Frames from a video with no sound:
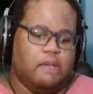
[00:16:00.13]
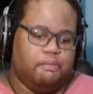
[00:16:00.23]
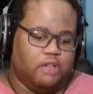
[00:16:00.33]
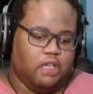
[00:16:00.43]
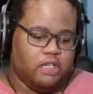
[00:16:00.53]

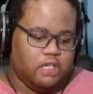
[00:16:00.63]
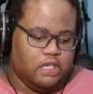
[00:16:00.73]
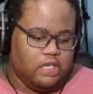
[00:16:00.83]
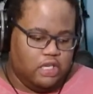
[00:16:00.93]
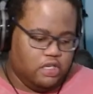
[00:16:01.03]
plugging
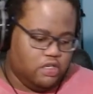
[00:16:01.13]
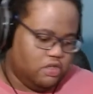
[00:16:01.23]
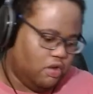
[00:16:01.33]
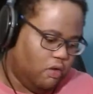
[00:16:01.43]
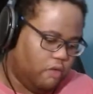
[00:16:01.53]
it
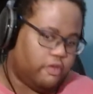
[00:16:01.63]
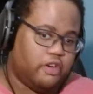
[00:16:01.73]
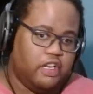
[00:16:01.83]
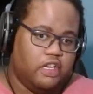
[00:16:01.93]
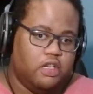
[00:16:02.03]
in
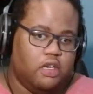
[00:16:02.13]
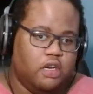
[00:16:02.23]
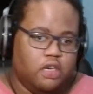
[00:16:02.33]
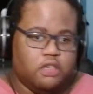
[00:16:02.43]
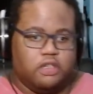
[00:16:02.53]
over
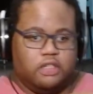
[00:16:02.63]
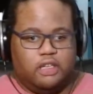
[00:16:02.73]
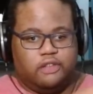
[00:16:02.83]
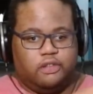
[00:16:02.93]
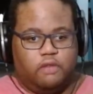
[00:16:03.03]
under the
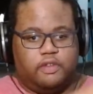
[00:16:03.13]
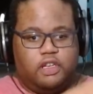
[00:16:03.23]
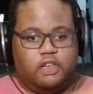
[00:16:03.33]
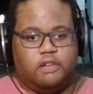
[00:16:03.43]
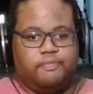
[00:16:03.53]
desk over
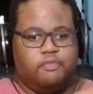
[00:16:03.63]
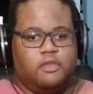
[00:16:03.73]
here,